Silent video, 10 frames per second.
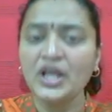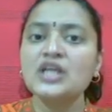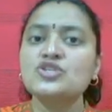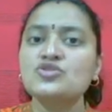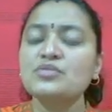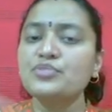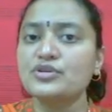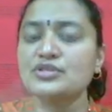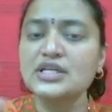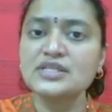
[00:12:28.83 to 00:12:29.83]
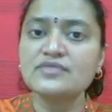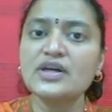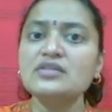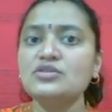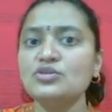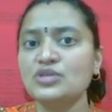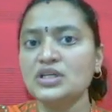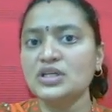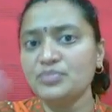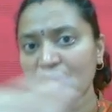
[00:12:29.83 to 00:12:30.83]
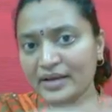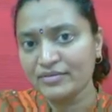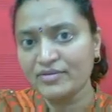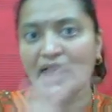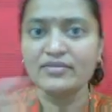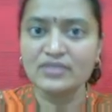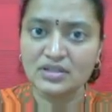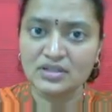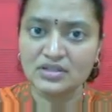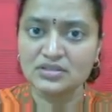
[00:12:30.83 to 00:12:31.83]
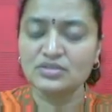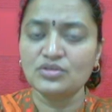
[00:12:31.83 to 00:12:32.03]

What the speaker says: So in process 1 you keep like 5 workers,